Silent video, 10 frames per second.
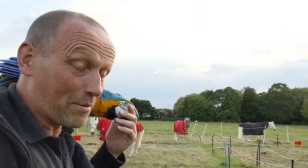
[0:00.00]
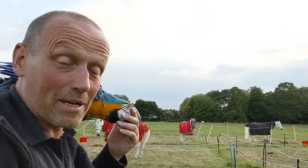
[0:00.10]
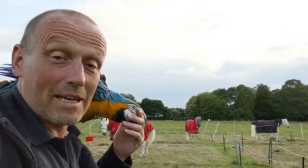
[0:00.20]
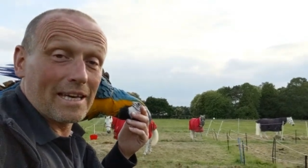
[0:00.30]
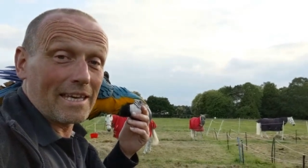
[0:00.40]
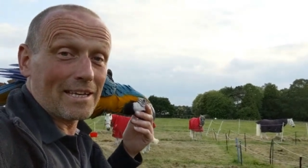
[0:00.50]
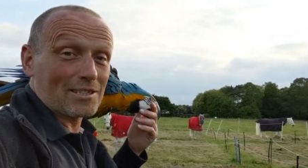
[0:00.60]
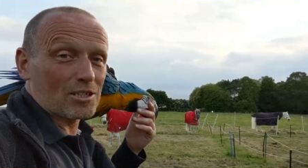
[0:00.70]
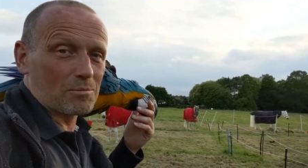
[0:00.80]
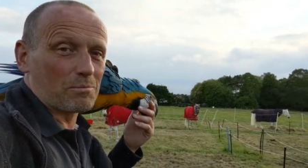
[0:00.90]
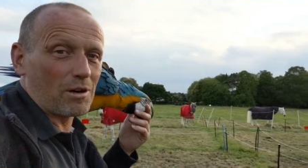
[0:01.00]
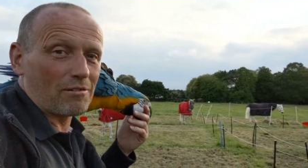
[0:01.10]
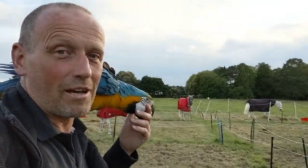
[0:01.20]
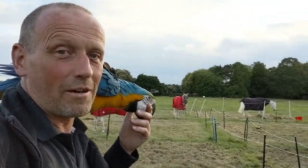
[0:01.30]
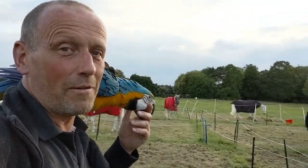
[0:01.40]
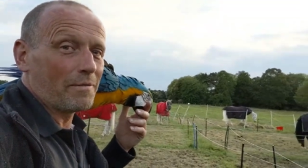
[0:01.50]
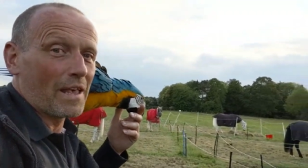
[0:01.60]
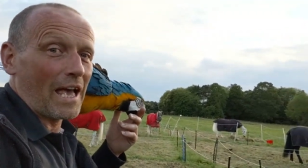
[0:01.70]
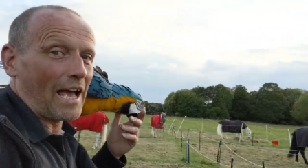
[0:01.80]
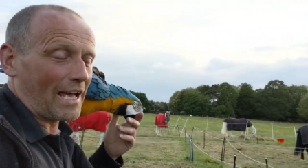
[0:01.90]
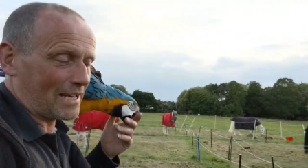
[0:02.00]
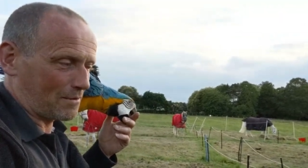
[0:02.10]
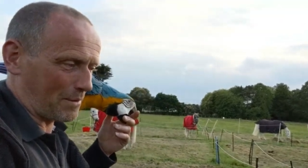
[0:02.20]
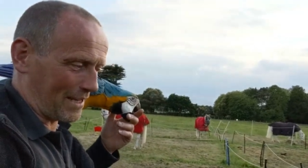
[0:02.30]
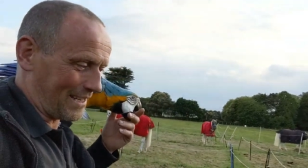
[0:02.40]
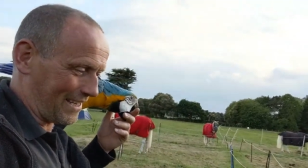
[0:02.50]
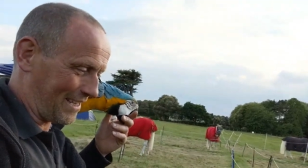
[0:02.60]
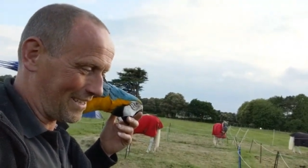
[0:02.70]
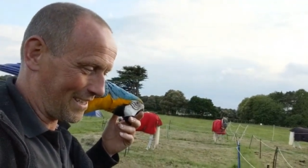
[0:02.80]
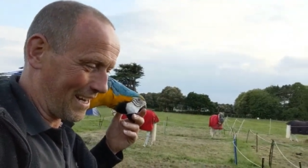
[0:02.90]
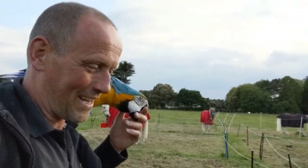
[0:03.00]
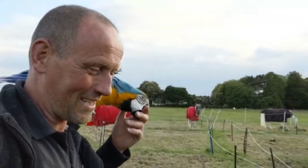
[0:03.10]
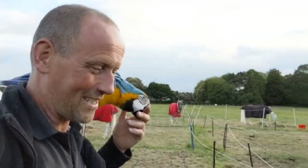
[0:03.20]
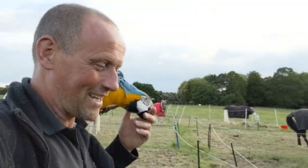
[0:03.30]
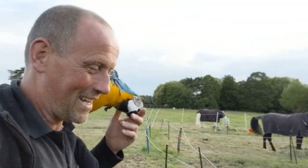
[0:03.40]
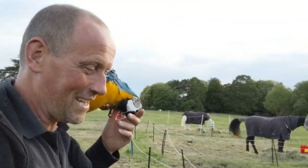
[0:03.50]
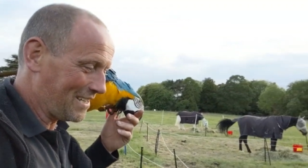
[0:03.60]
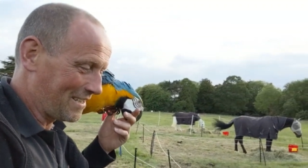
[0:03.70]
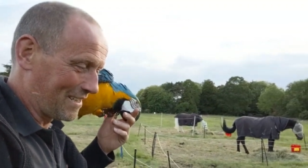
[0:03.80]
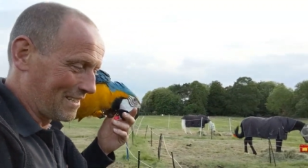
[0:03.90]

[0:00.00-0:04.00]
We're here tomorrow and we're here the next day.